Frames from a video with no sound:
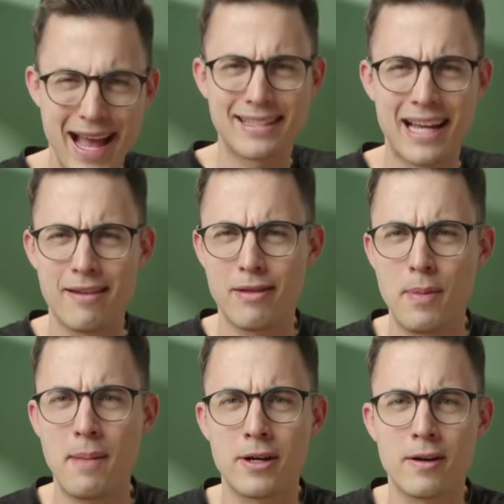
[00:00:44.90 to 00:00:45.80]
And that's kind of the
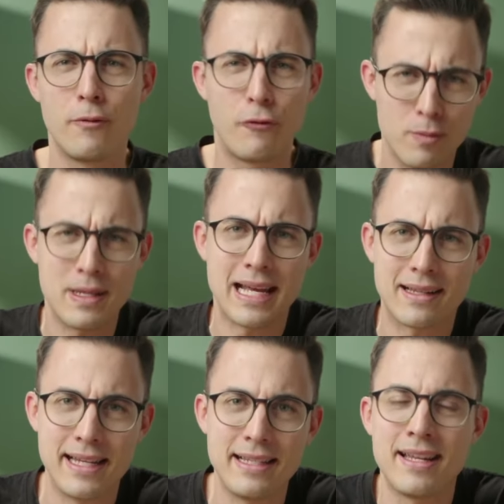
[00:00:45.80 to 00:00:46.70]
bummer for me
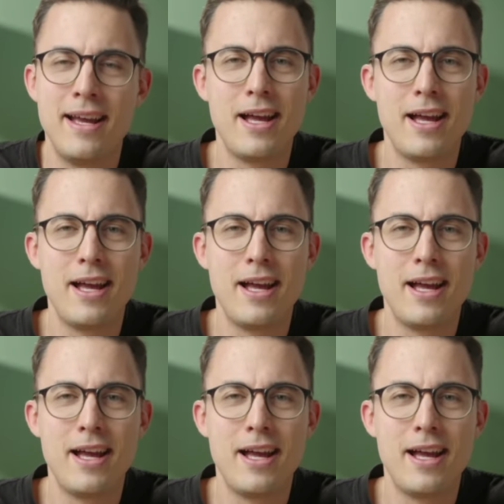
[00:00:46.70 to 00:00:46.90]
at least,